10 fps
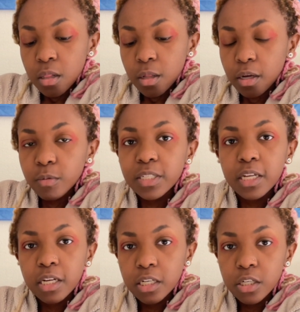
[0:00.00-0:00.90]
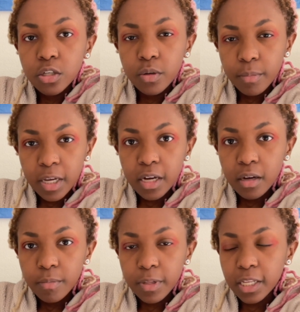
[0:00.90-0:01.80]
like was getting into doing
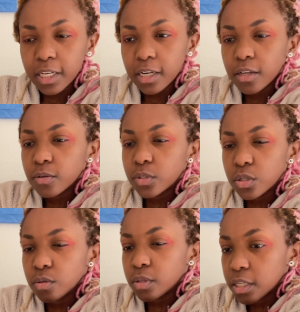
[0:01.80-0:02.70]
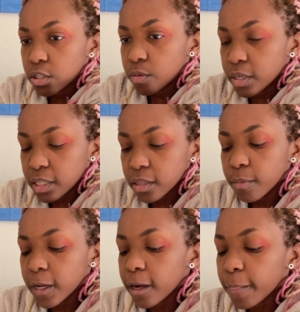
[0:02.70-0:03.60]
makeup and like getting used to like doing the
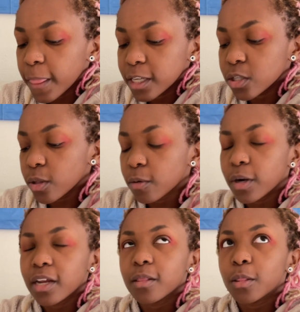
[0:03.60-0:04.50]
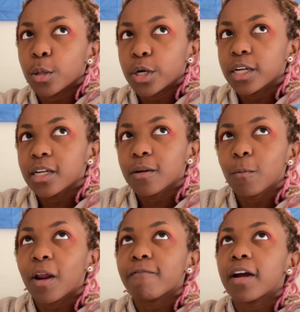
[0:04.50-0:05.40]
makeup, like so like when
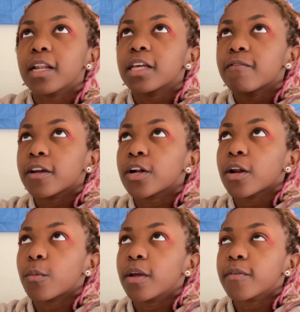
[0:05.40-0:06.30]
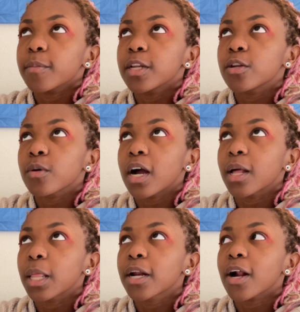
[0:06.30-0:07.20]
I finally figured out a way for me to do
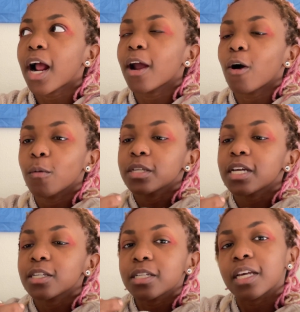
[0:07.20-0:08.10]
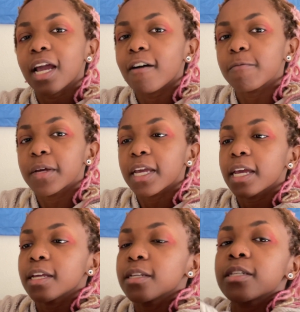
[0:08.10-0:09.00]
eyeliner, I always had to like have my
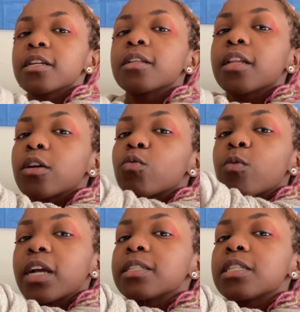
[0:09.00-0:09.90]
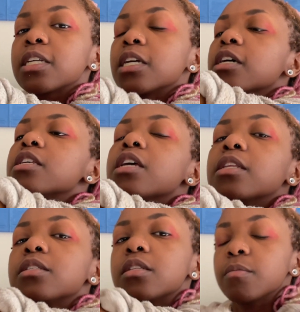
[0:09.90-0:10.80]
hand like resting
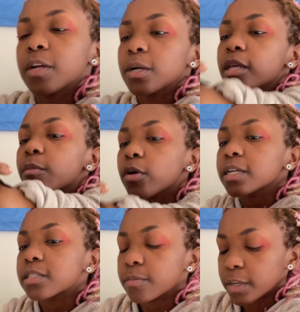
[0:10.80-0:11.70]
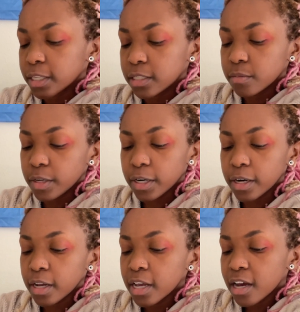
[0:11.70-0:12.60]
against the mirror, like pressed up against the mirror,
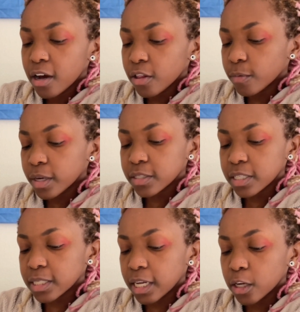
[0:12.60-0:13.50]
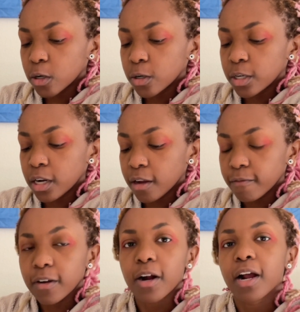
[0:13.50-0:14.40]
otherwise, because like I could not
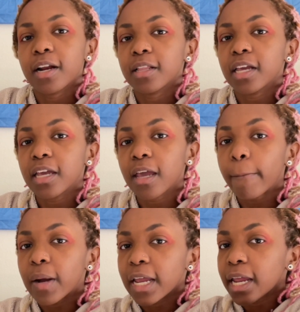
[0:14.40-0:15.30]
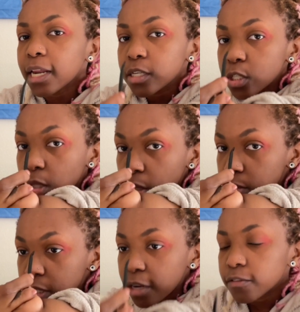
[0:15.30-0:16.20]
figure out how to like get my hands
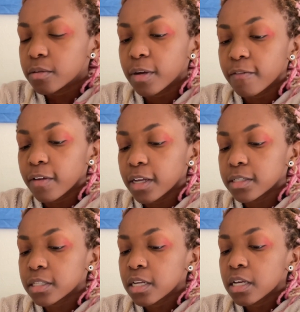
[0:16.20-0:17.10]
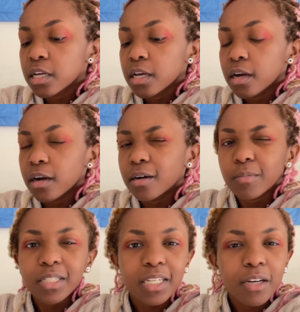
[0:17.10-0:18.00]
close enough to my face,
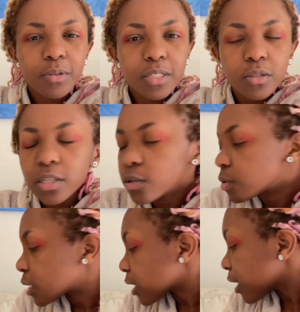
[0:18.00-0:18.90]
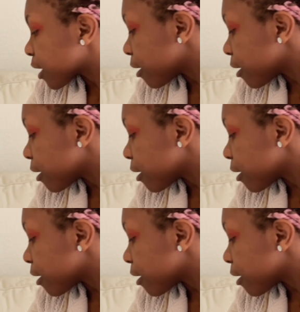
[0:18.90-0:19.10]
because like I was used to